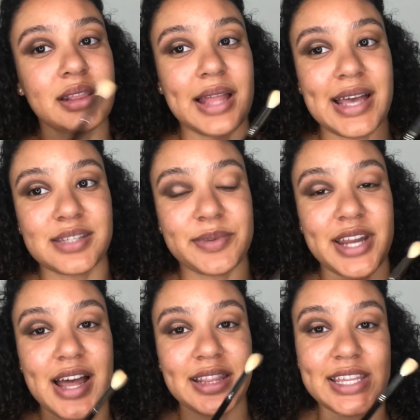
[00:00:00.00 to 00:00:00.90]
Last but
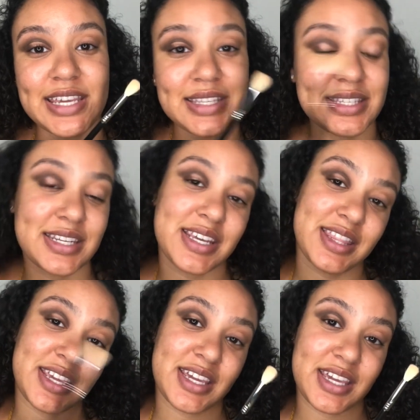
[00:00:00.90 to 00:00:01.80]
not least,
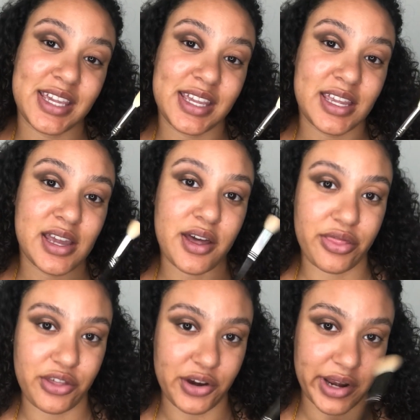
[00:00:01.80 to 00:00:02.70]
the
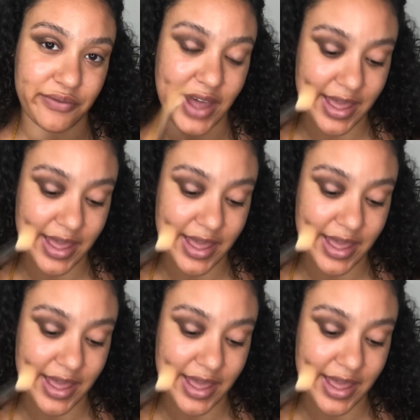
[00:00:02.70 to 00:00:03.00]
E35.